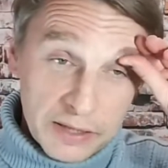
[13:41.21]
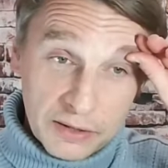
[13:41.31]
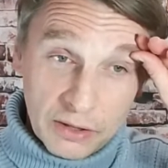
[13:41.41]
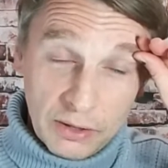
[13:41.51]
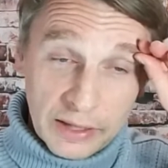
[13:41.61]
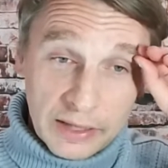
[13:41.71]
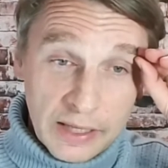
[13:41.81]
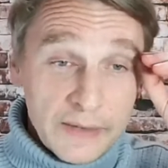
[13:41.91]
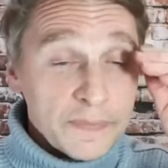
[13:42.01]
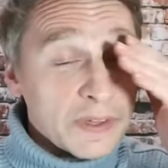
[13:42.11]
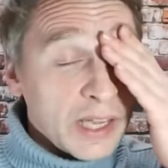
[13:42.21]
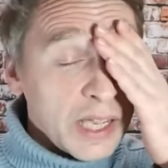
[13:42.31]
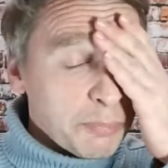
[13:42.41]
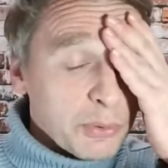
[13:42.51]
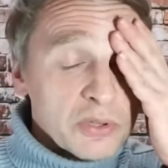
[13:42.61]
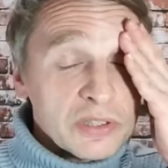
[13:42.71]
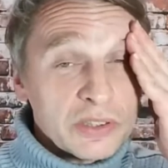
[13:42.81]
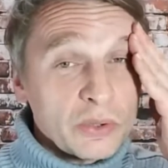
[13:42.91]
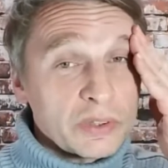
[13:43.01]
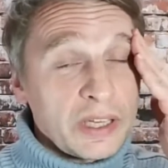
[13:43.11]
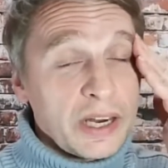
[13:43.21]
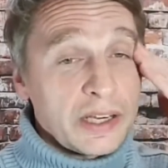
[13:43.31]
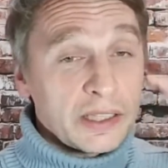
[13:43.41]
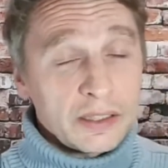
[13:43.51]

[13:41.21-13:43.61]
you know? Like, I personally don't care.